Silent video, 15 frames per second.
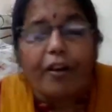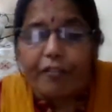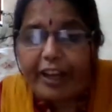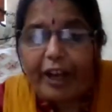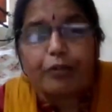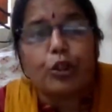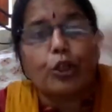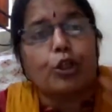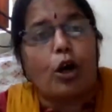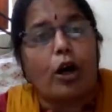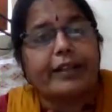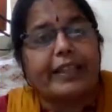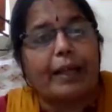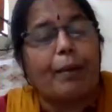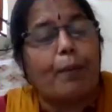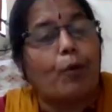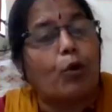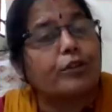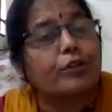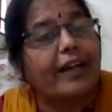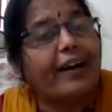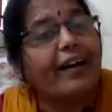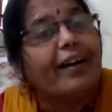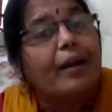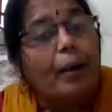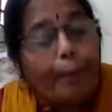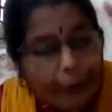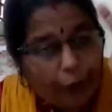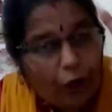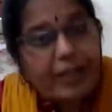We have to talk them about the
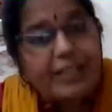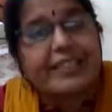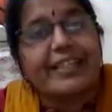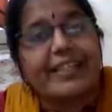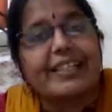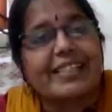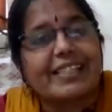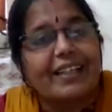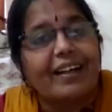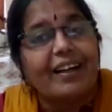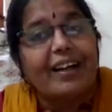process,